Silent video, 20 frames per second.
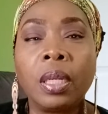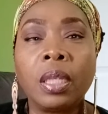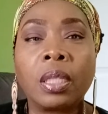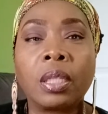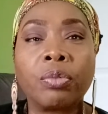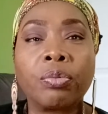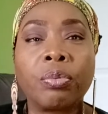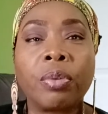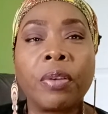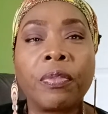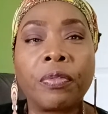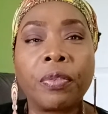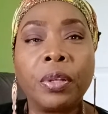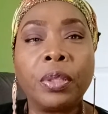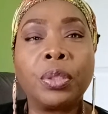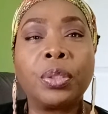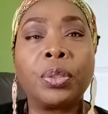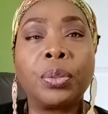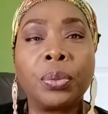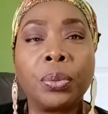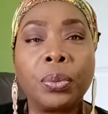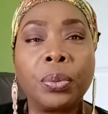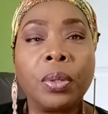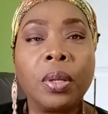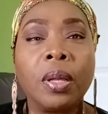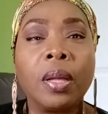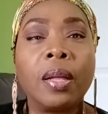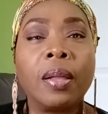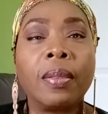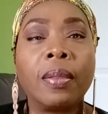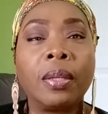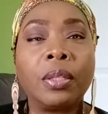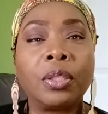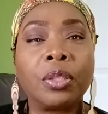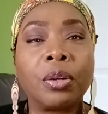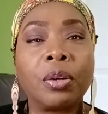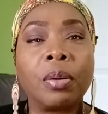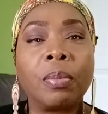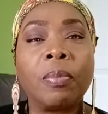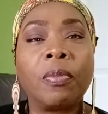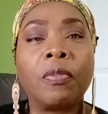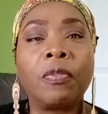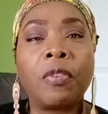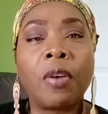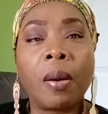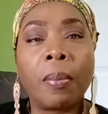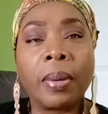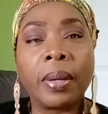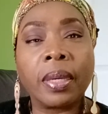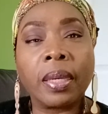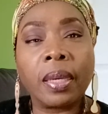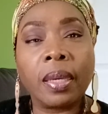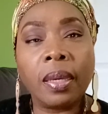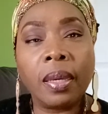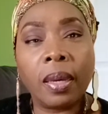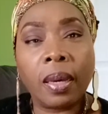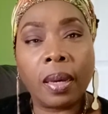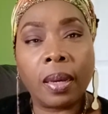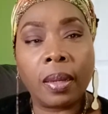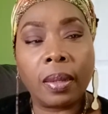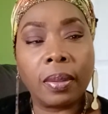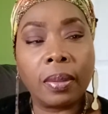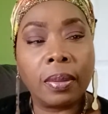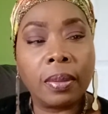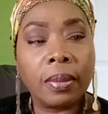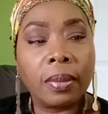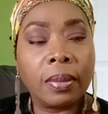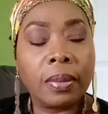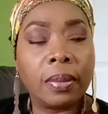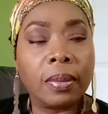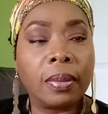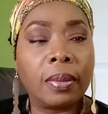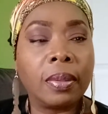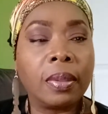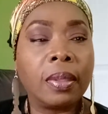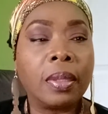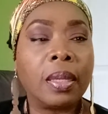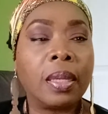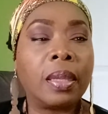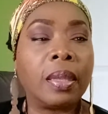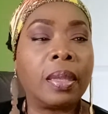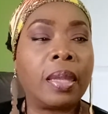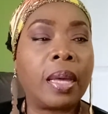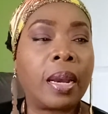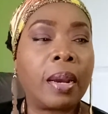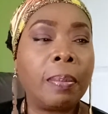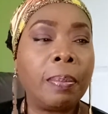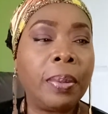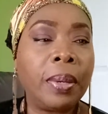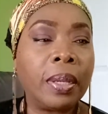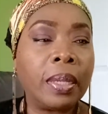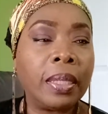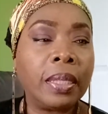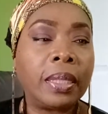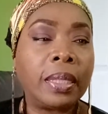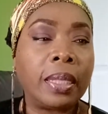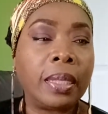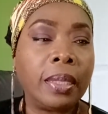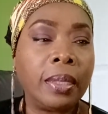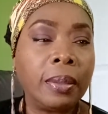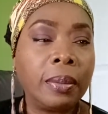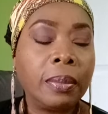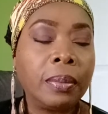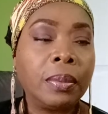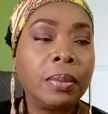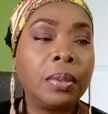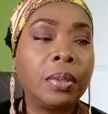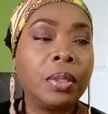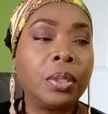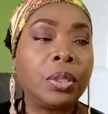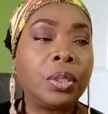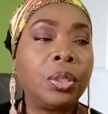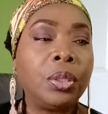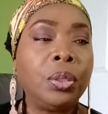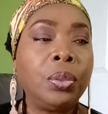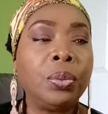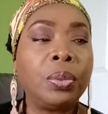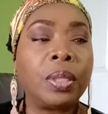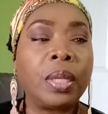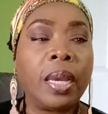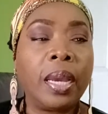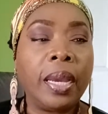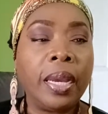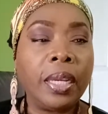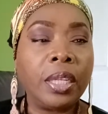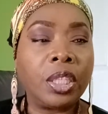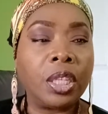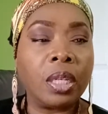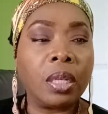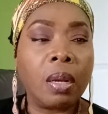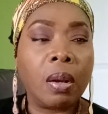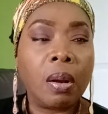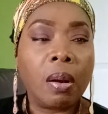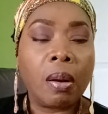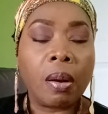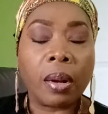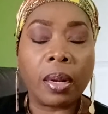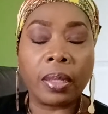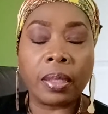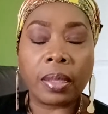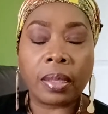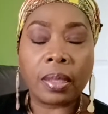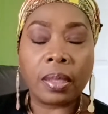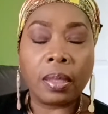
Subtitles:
it's referring to the term pharmakia, that ability to use ancient art